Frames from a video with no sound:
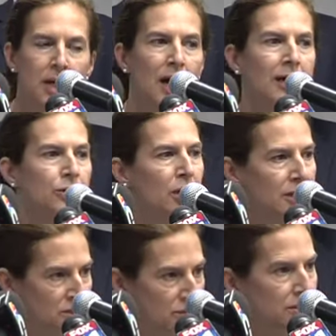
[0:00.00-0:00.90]
on
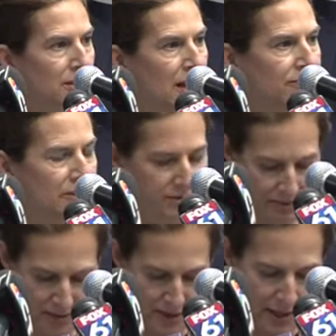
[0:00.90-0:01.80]
August 11th
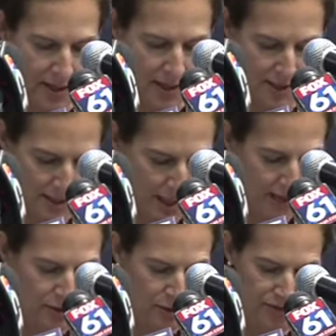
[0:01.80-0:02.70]
and
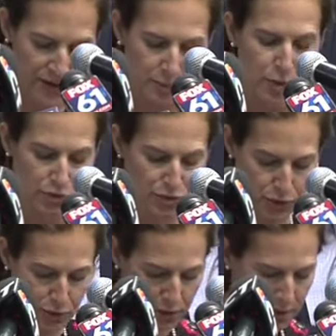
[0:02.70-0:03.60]
on November
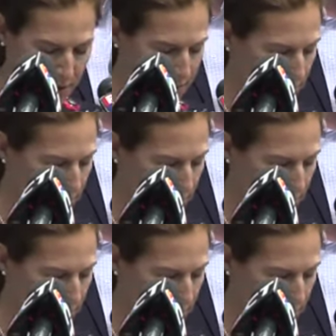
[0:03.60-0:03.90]
3rd.